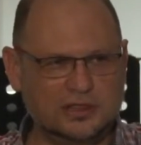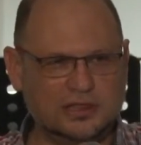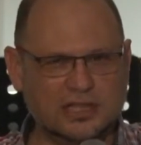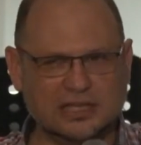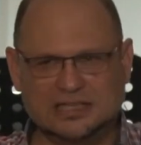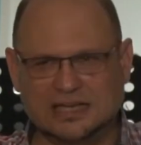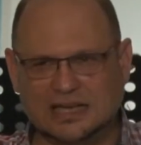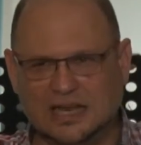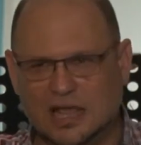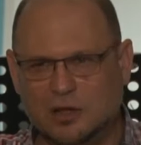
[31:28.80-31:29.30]

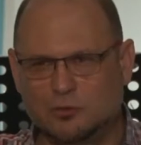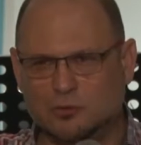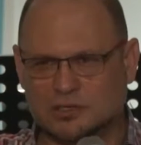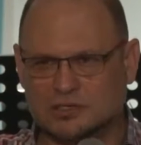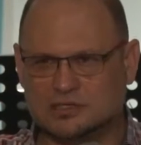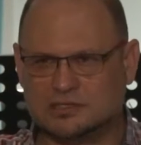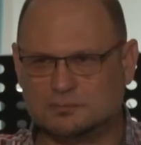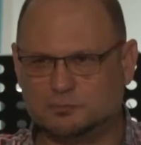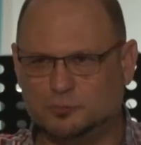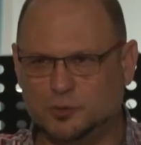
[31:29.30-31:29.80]
the delay
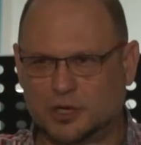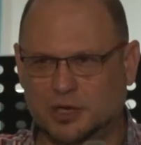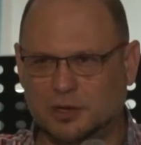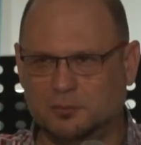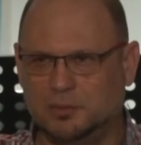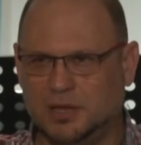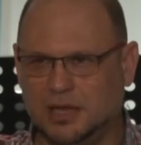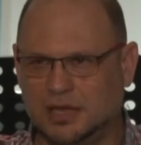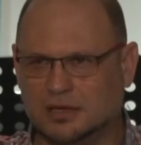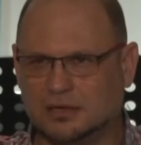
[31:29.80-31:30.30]
was pretty
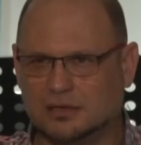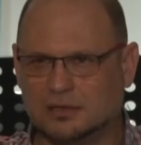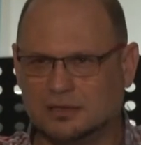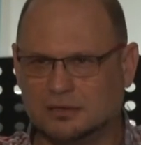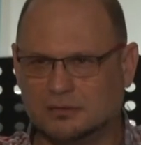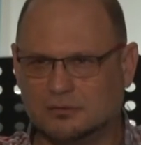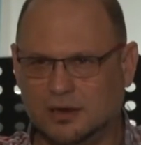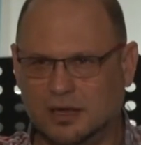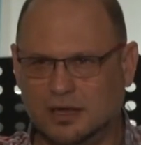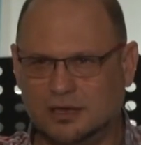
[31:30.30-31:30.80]
big, oh,
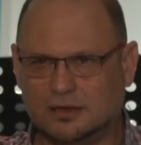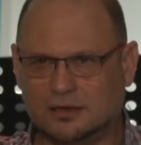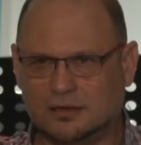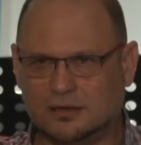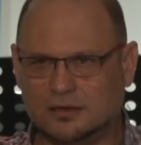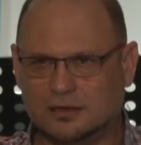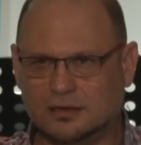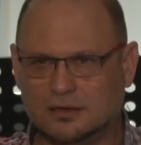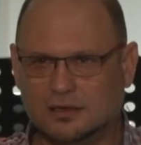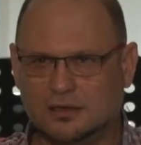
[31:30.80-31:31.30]
right?
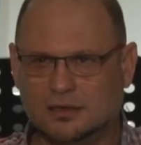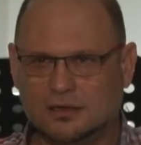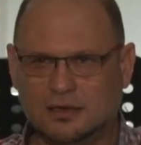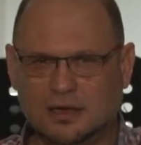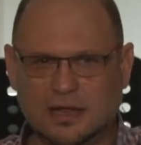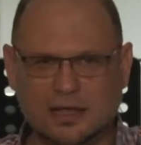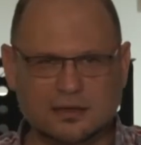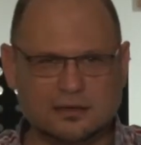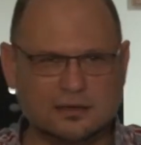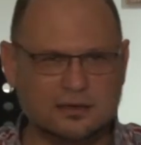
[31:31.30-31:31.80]

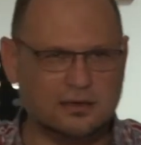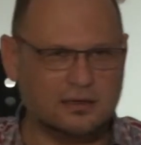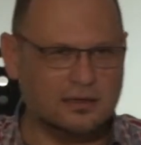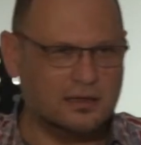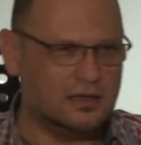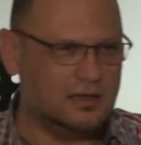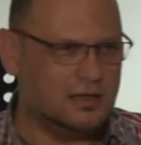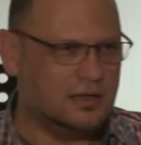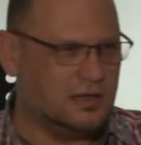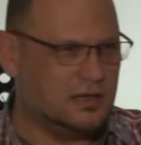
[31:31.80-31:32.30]
Like,
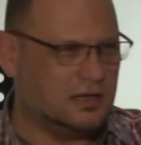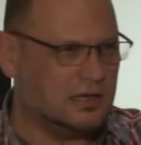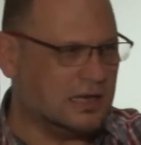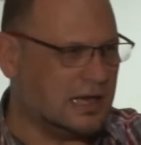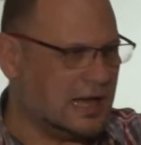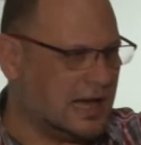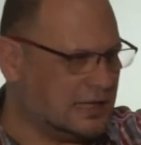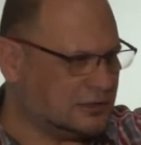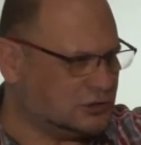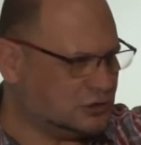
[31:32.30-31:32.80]

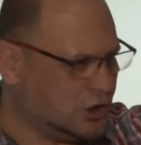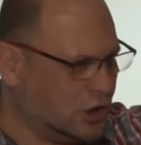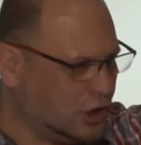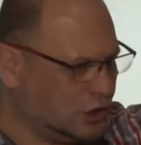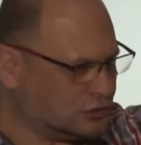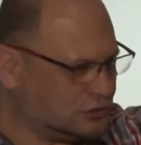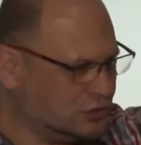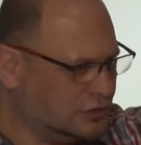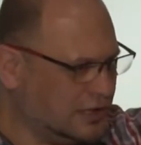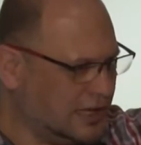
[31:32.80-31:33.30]
God
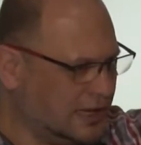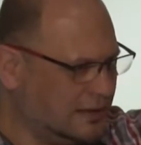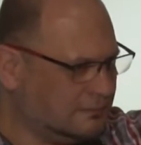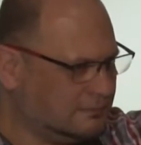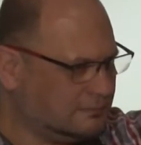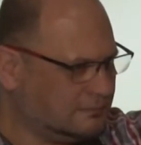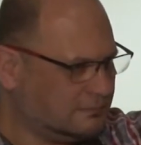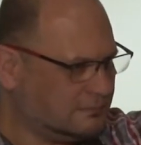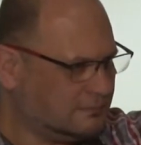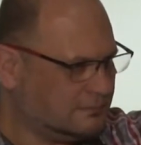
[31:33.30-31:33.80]
talked to
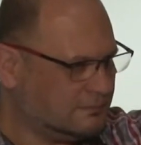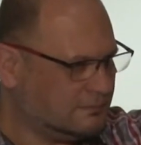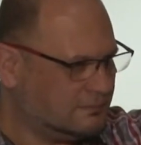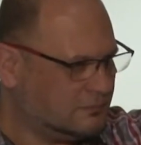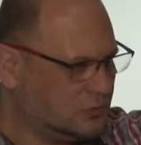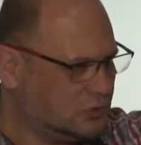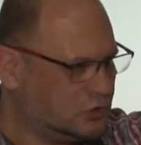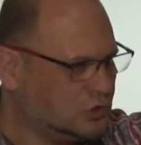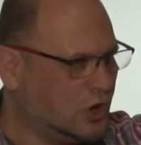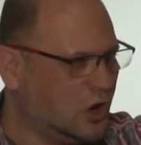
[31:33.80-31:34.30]
them,
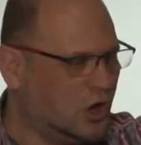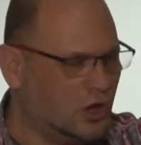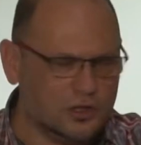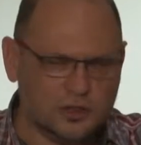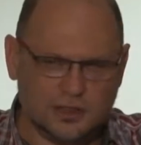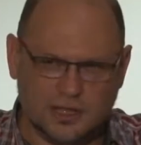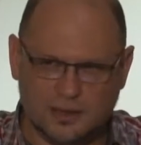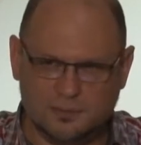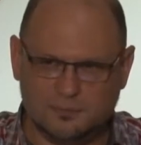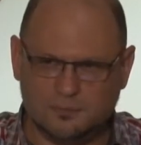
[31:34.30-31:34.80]

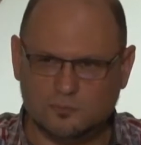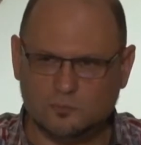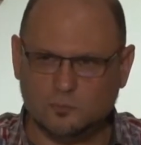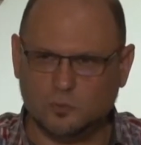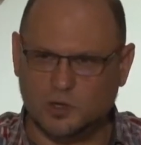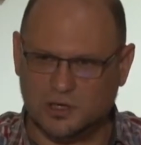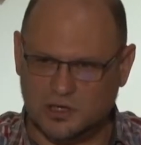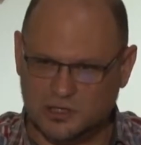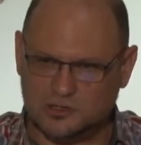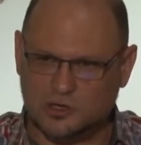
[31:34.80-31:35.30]
told them
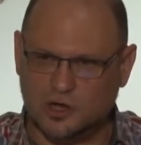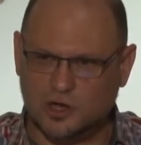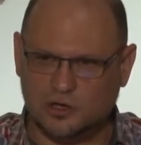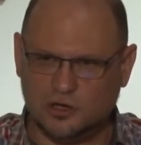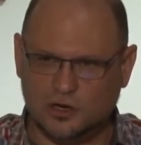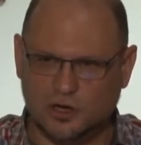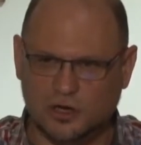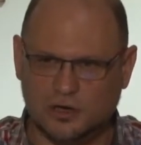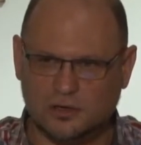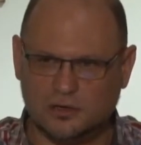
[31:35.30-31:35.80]
what is
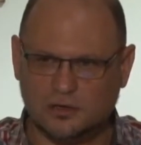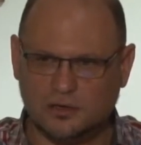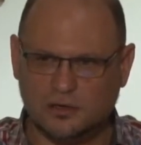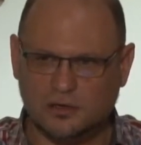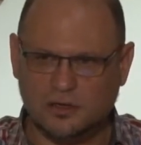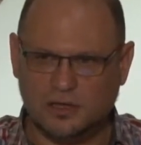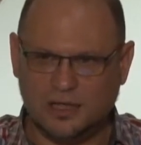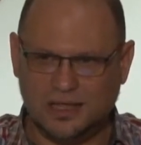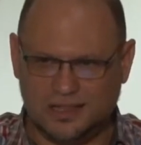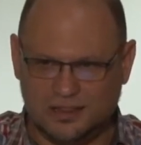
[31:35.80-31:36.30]
going
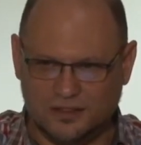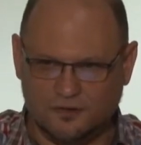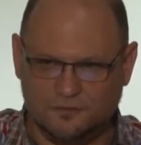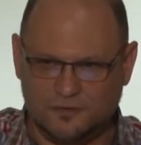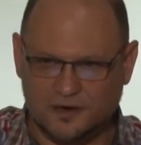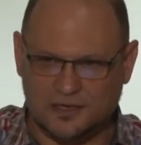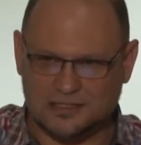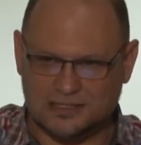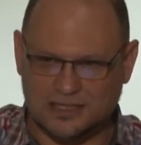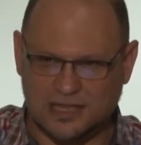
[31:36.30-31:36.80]
on in the
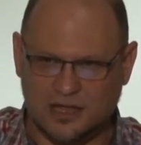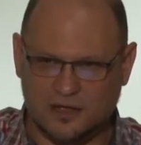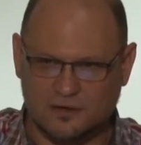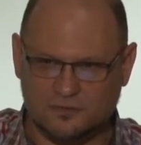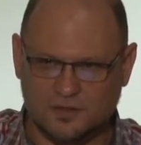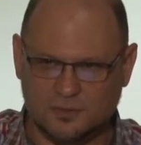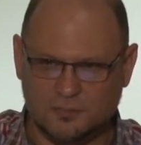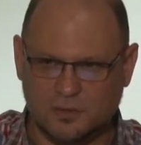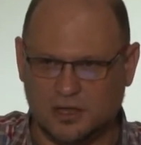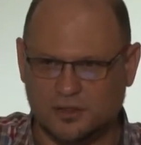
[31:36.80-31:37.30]
first day
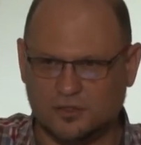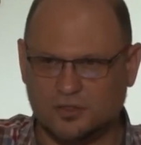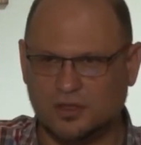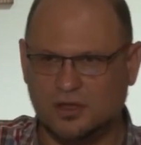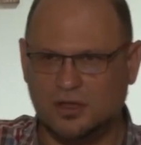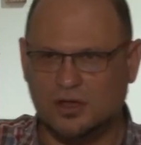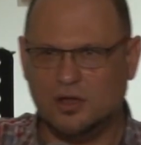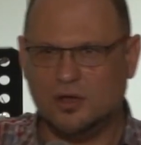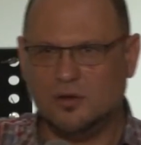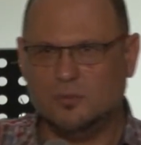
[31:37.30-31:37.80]
of the month.
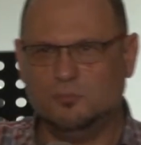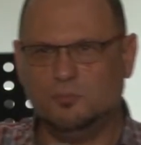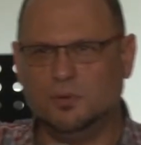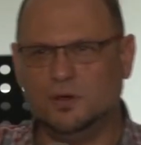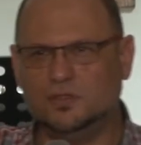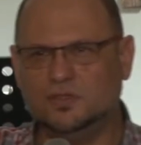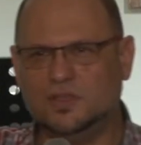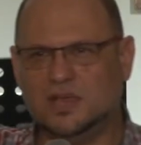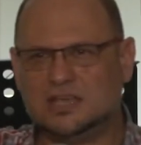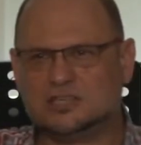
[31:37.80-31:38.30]

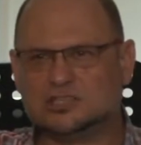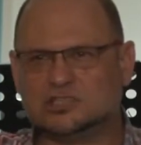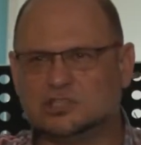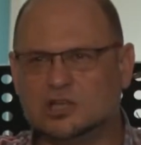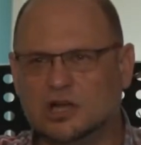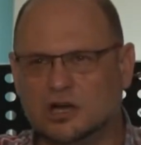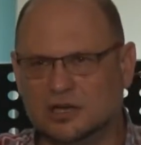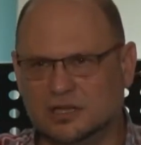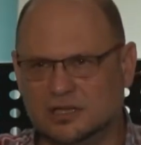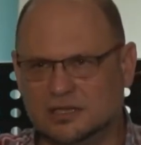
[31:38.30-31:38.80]
But they
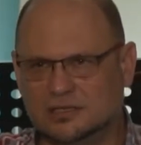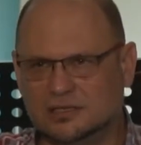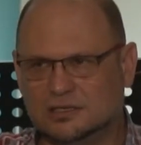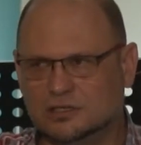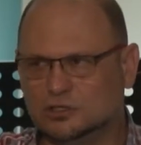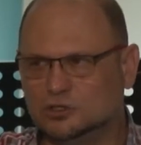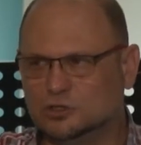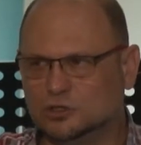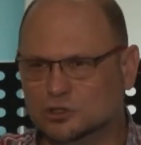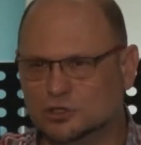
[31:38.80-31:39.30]

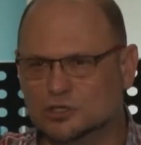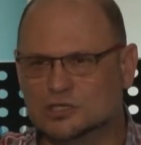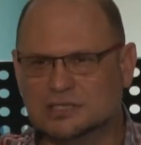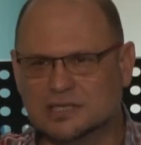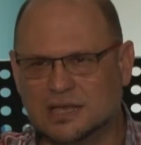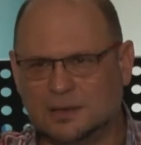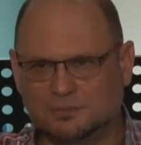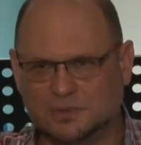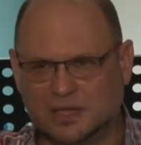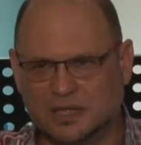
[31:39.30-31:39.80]
started to do
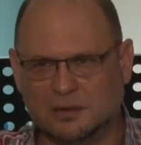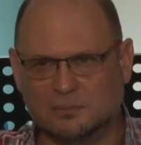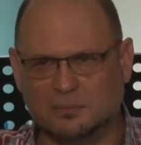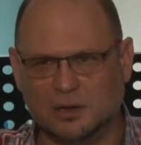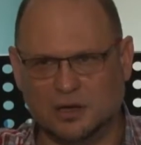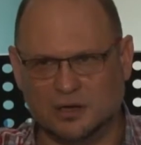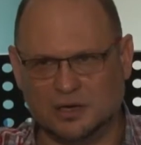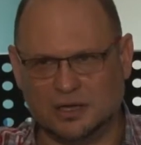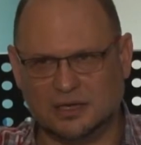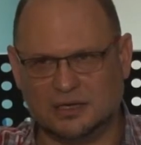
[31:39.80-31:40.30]
something
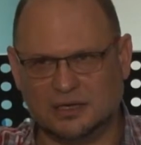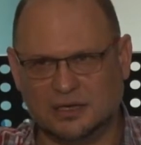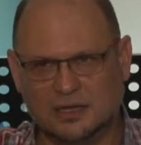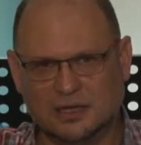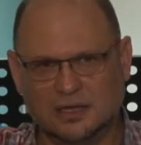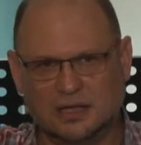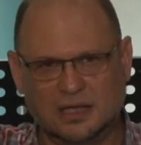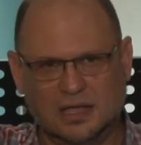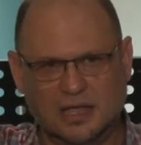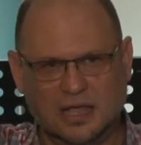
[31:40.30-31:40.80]
about it
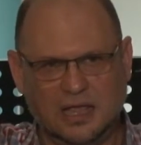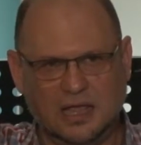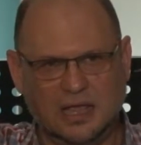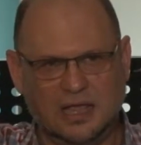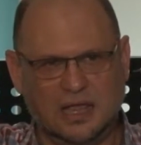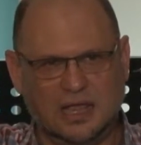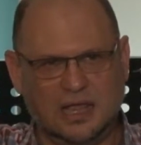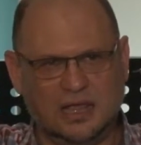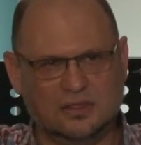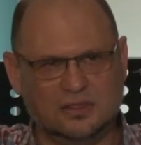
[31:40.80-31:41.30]

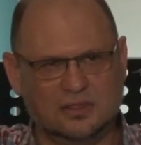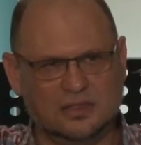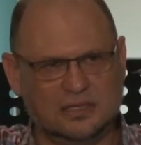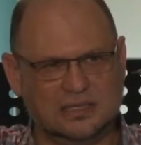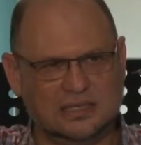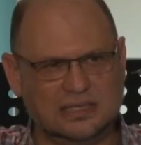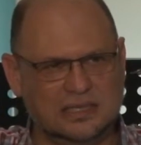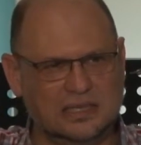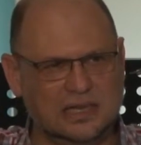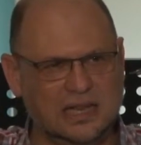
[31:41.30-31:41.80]
in,
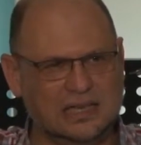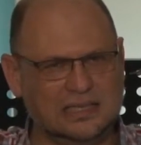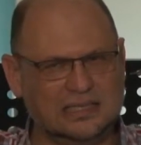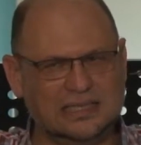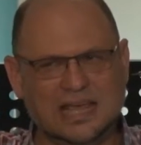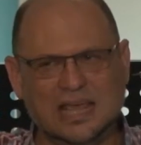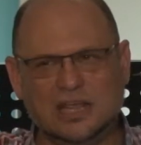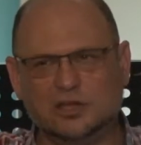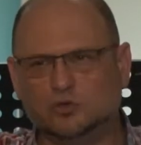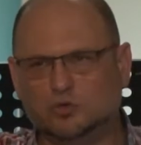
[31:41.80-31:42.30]
the, in
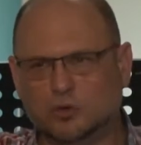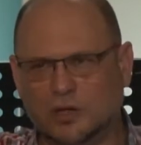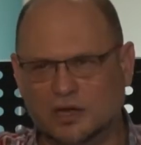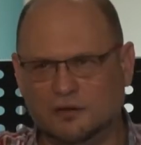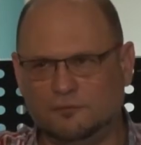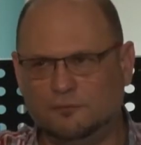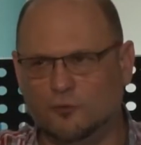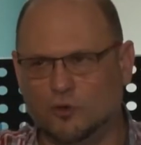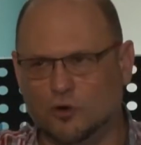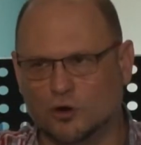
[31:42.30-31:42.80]
day
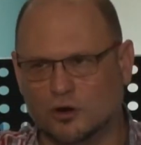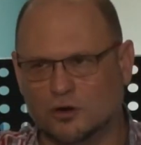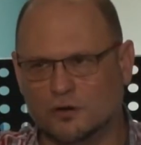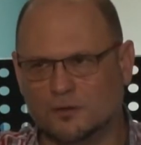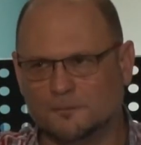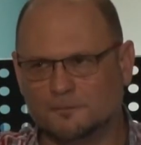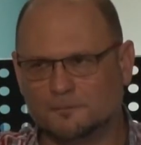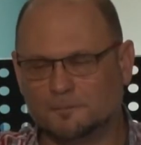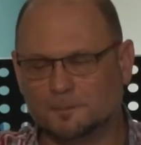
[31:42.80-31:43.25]
24.